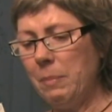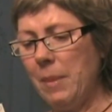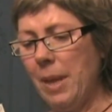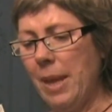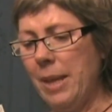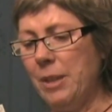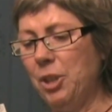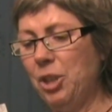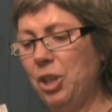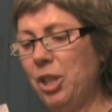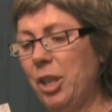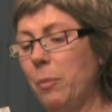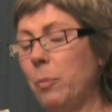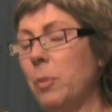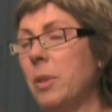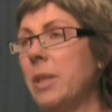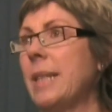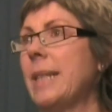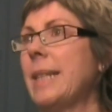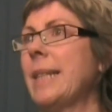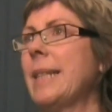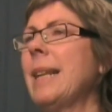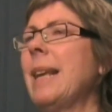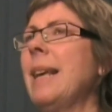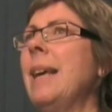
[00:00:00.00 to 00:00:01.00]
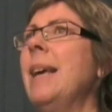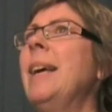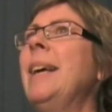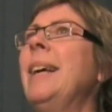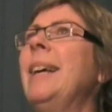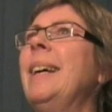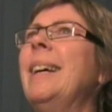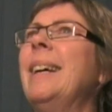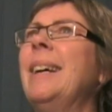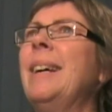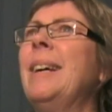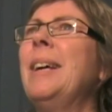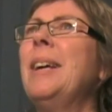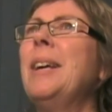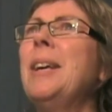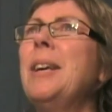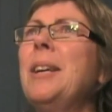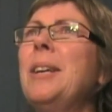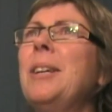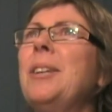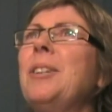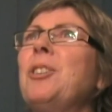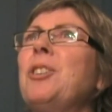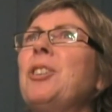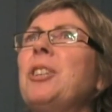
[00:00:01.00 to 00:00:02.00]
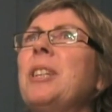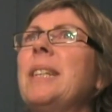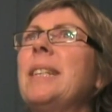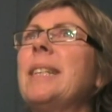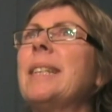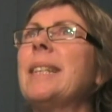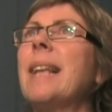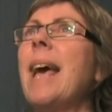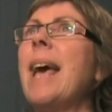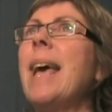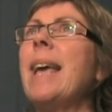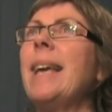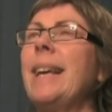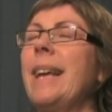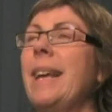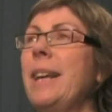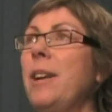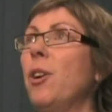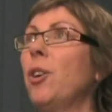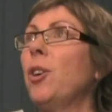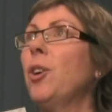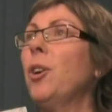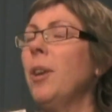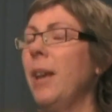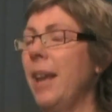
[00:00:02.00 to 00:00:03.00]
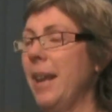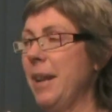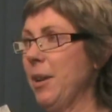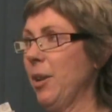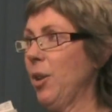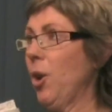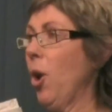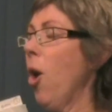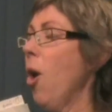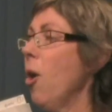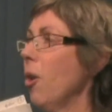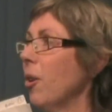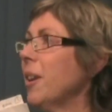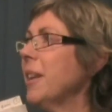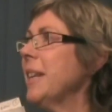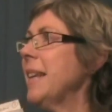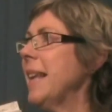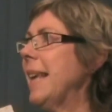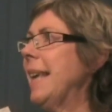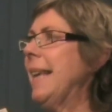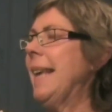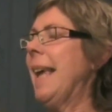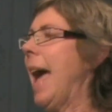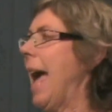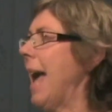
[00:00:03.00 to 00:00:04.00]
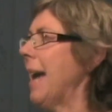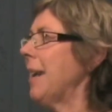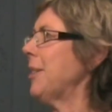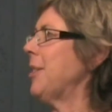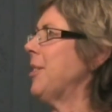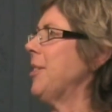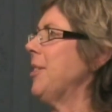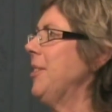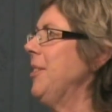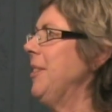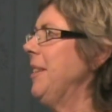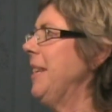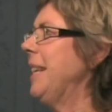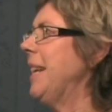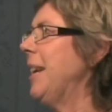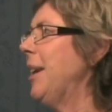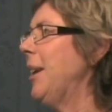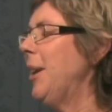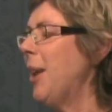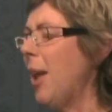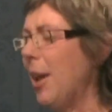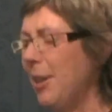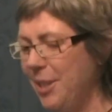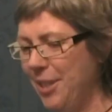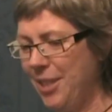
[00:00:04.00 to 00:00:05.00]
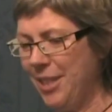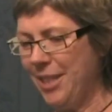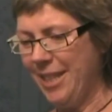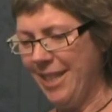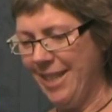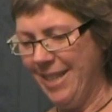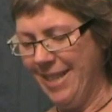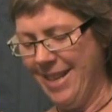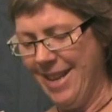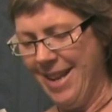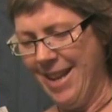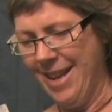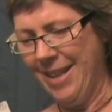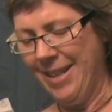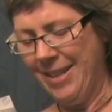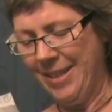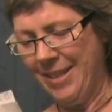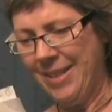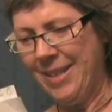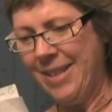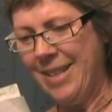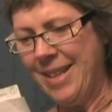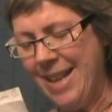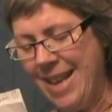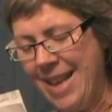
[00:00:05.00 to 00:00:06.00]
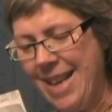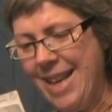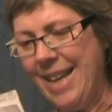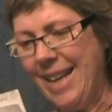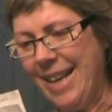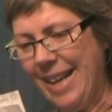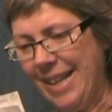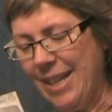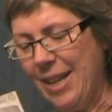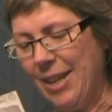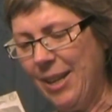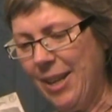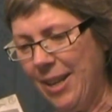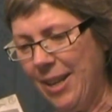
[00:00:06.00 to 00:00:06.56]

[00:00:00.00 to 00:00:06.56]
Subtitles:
And she would say, she'd say in a Cockney accent, in London, in a